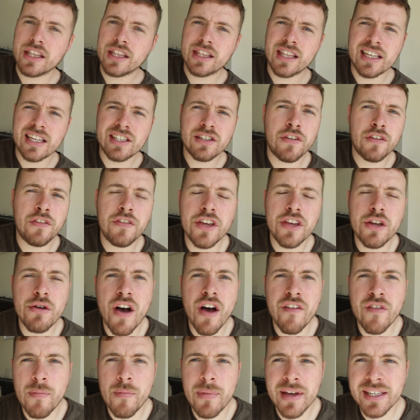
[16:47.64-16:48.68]
there's a few
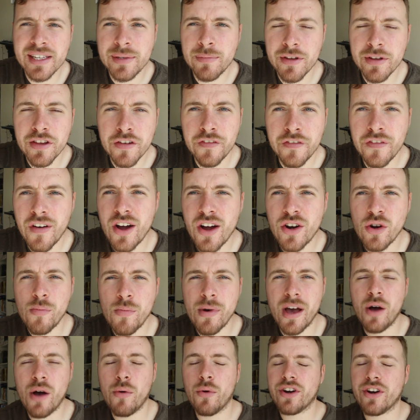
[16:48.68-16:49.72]
other bits, but the final
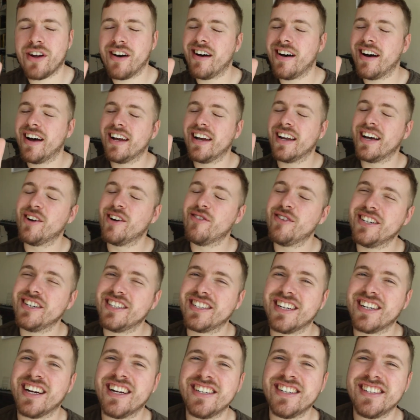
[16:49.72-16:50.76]
bit I want to highlight,
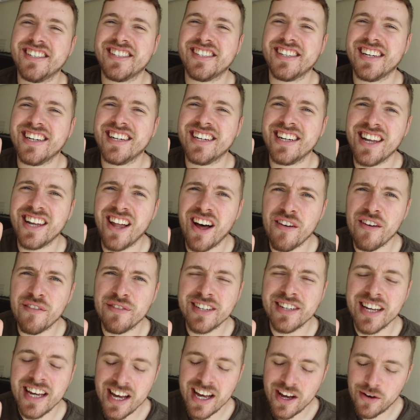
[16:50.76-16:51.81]
which I just
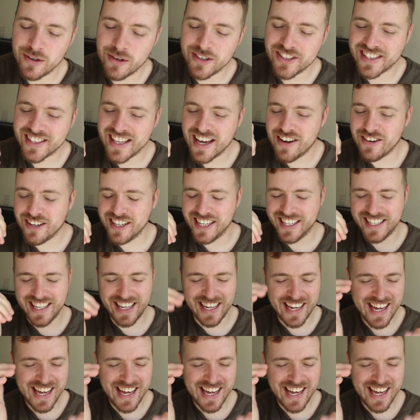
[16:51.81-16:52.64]
loved, was there was